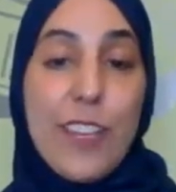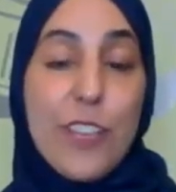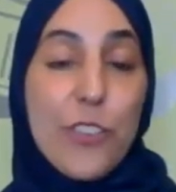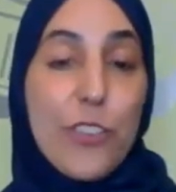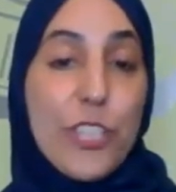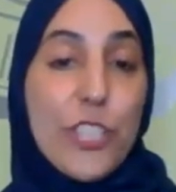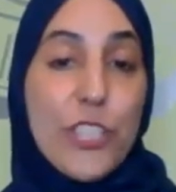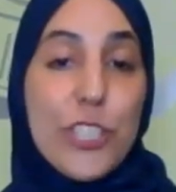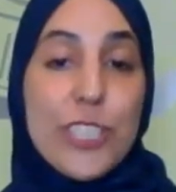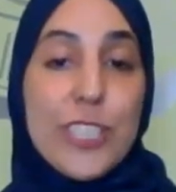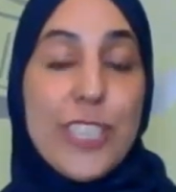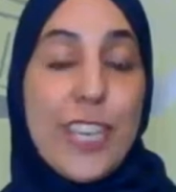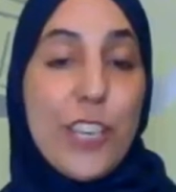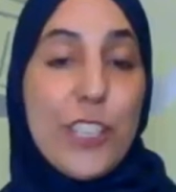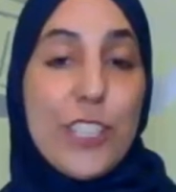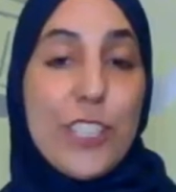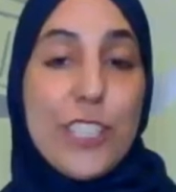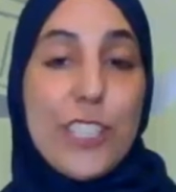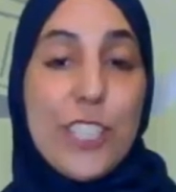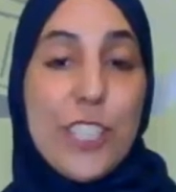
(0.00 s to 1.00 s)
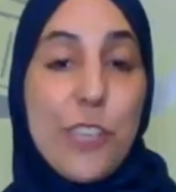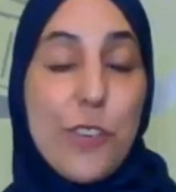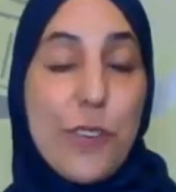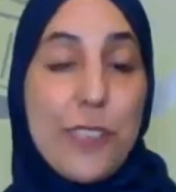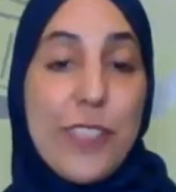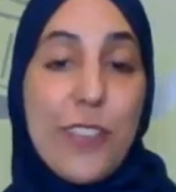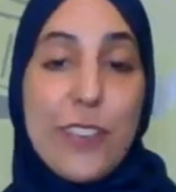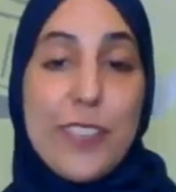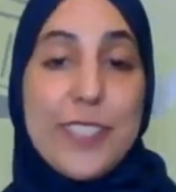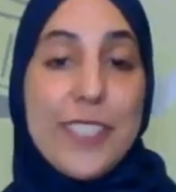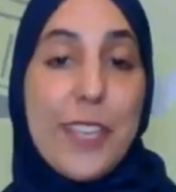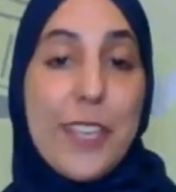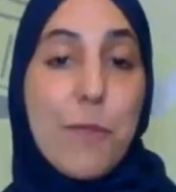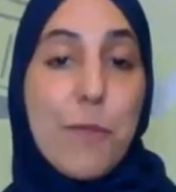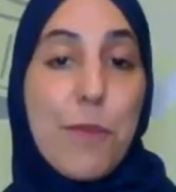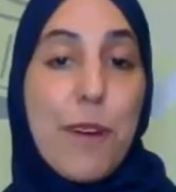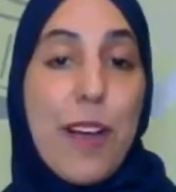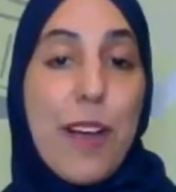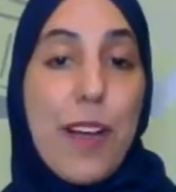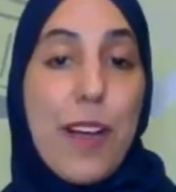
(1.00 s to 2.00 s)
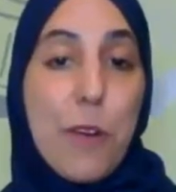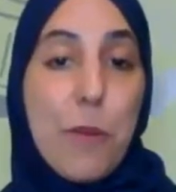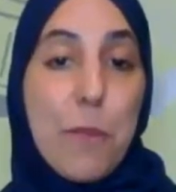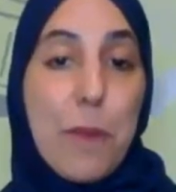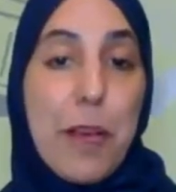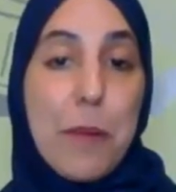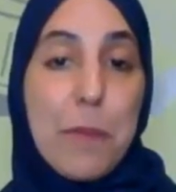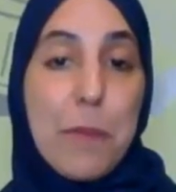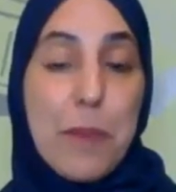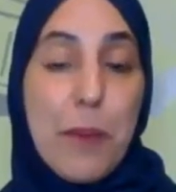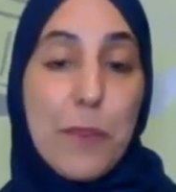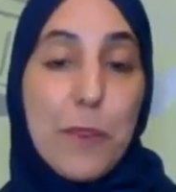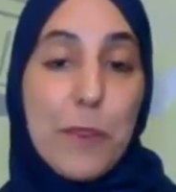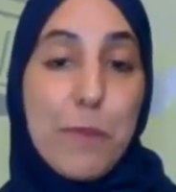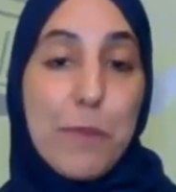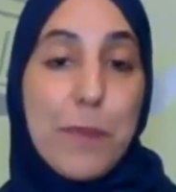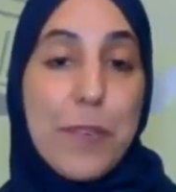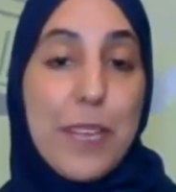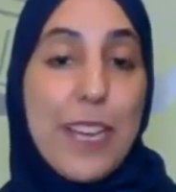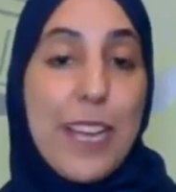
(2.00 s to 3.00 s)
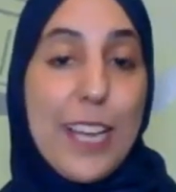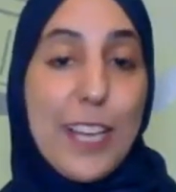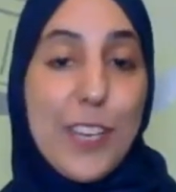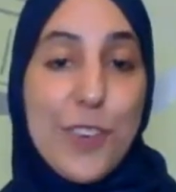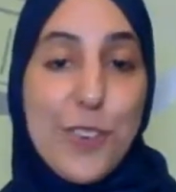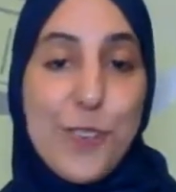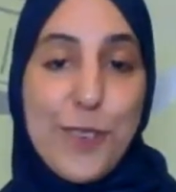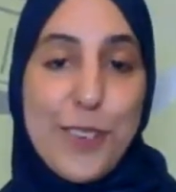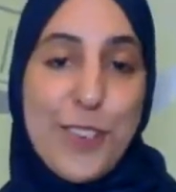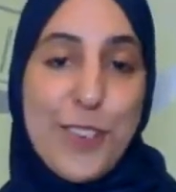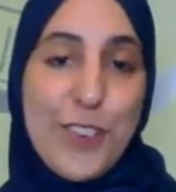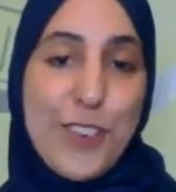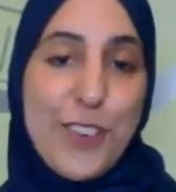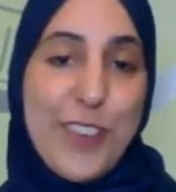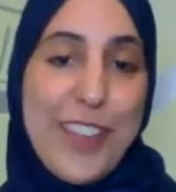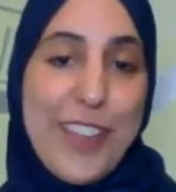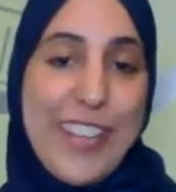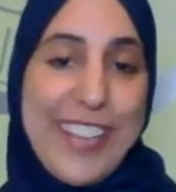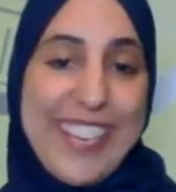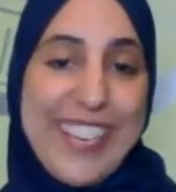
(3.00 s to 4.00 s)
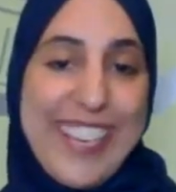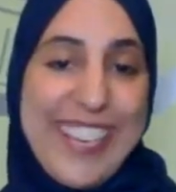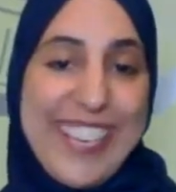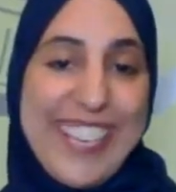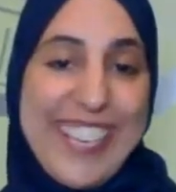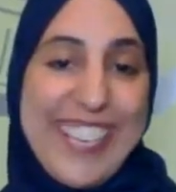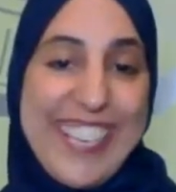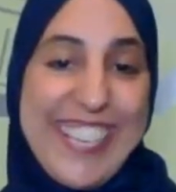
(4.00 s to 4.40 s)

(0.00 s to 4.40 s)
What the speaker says: Your children are going to see you and they're going to say, wow, mom, I want to be like you, inshallah.